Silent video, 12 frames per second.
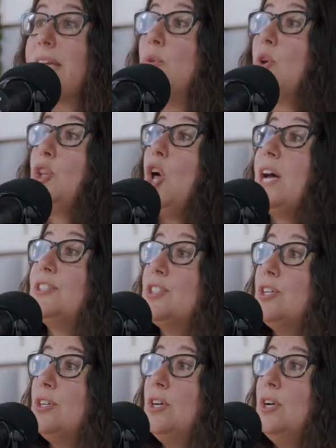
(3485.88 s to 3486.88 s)
Like
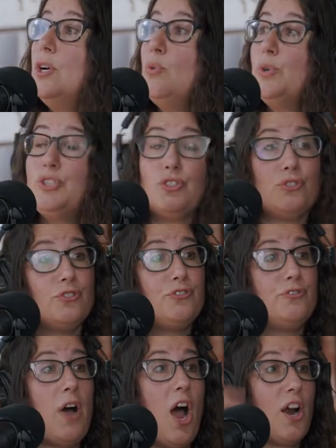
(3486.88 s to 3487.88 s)
Gloucester was
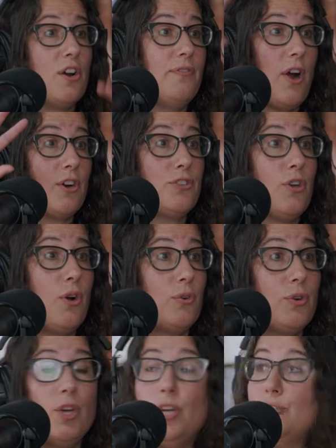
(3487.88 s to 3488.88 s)
out of our
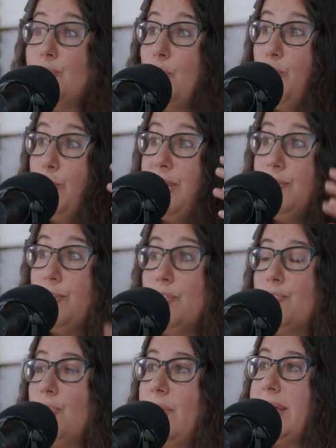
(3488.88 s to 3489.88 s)
zone. Yep. So even
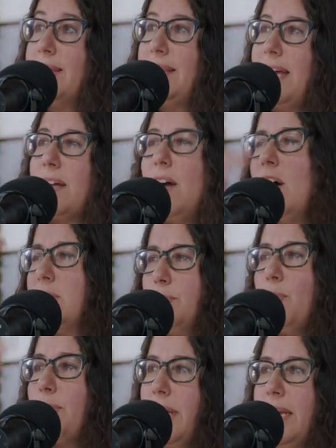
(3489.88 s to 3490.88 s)
so, like that costs
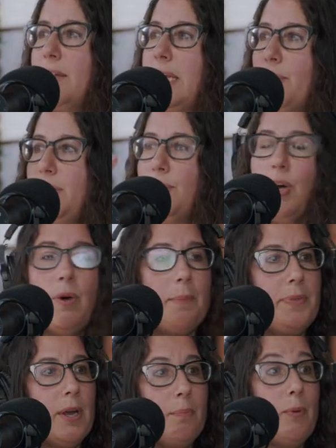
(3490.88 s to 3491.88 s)
more money. Like when yep. you go
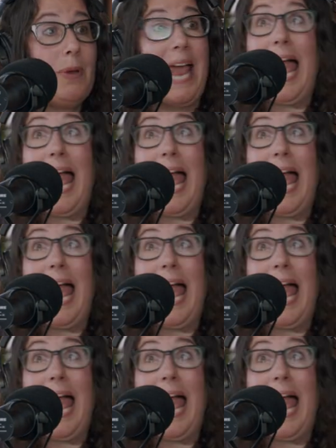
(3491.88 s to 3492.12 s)
up there, but we